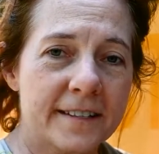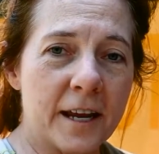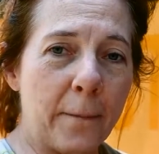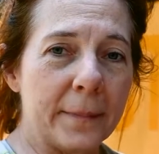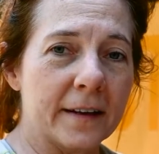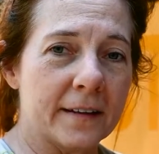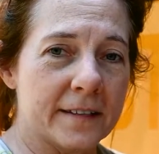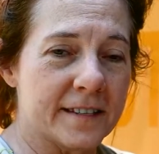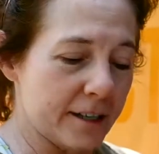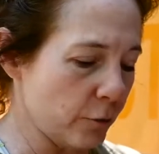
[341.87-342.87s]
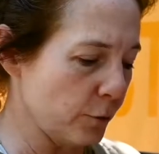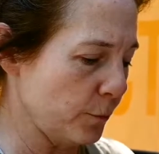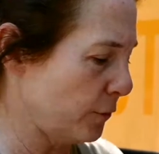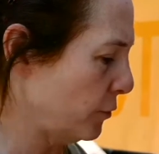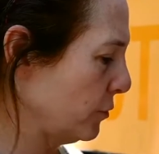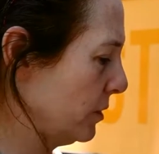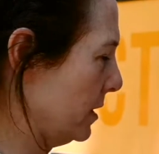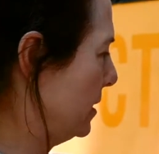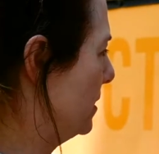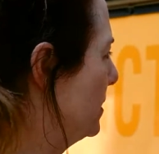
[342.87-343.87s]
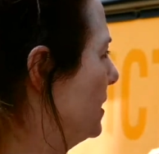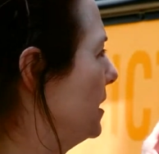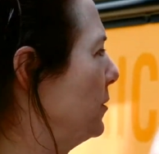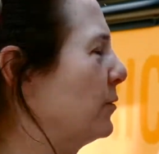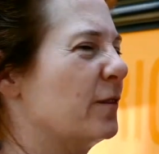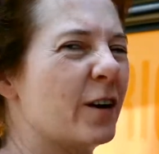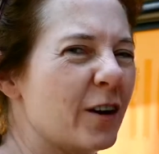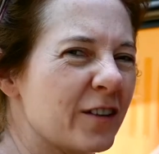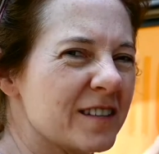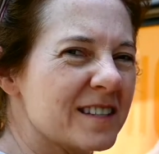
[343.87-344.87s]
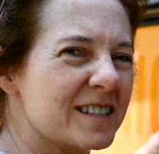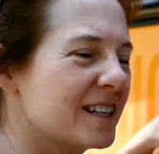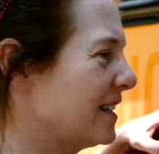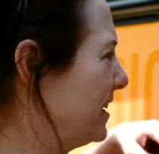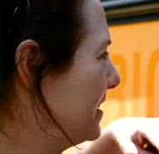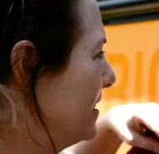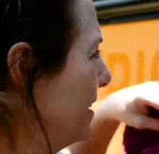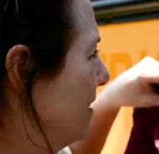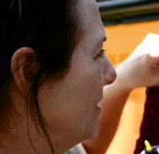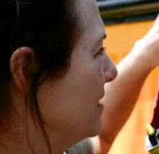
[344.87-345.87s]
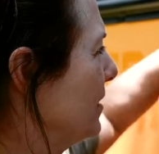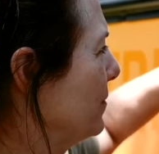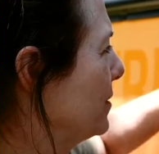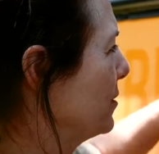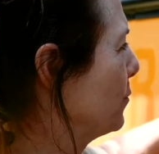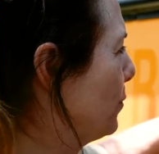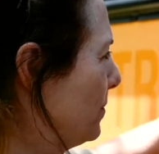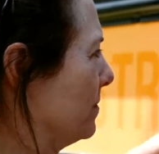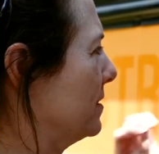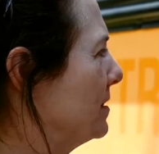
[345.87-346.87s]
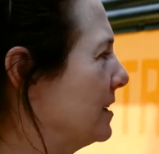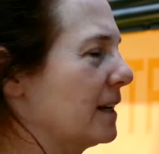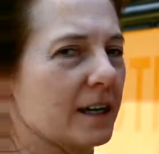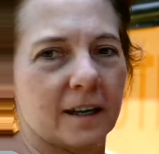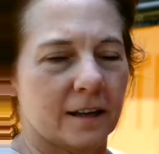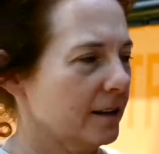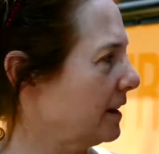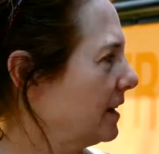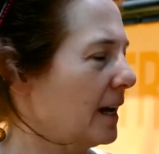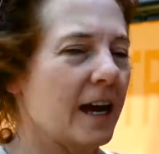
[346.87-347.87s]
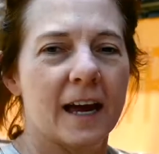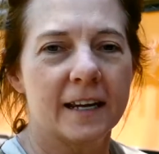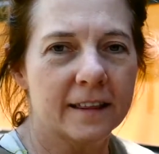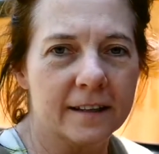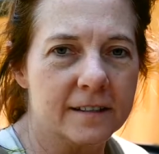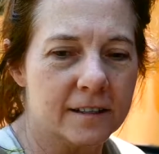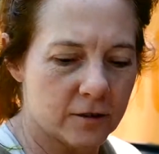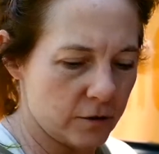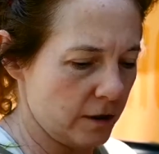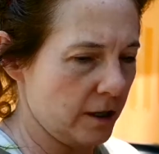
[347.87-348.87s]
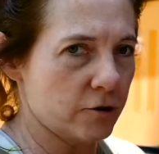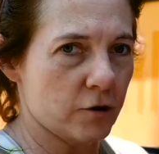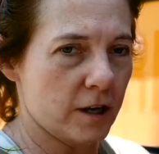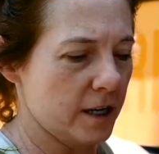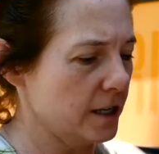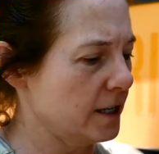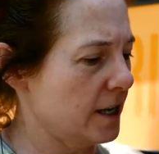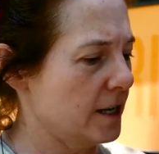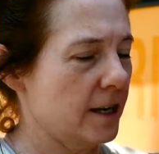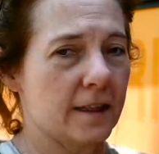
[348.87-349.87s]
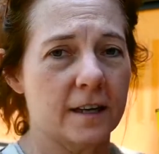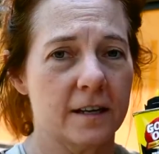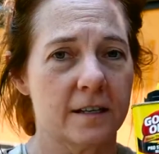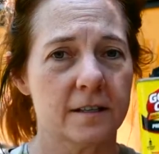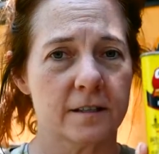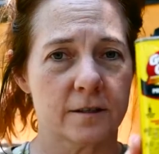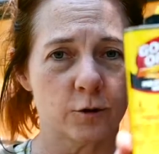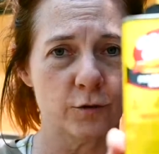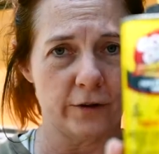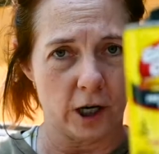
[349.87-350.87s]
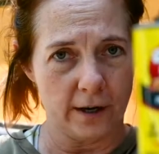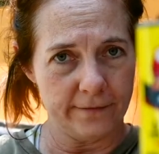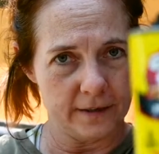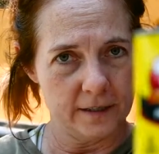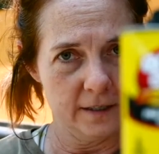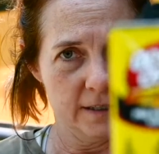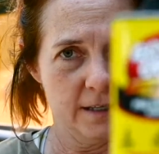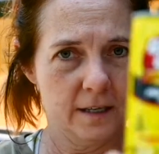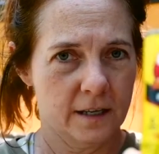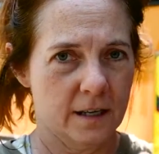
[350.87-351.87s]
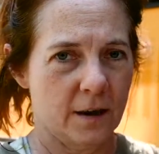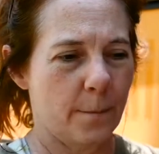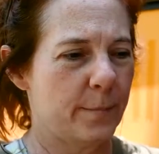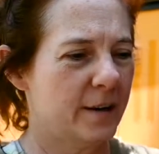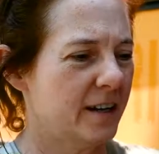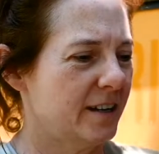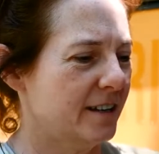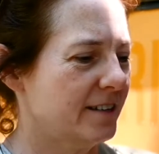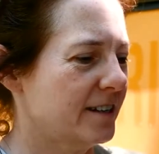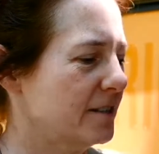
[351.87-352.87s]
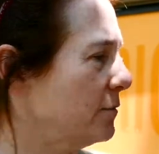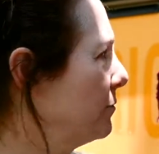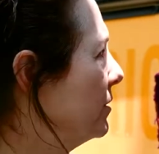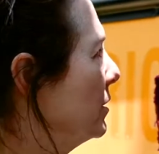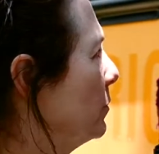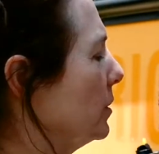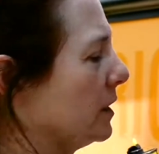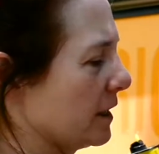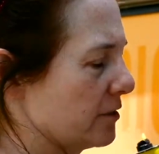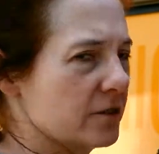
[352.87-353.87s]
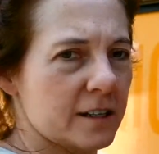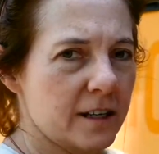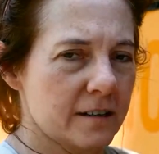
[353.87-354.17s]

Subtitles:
step in sticker removal is getting rid of all the stickiness. Like, this stuff is so sticky, like anything sticks to it. I tried getting this goof off, but it doesn't really work. It just kind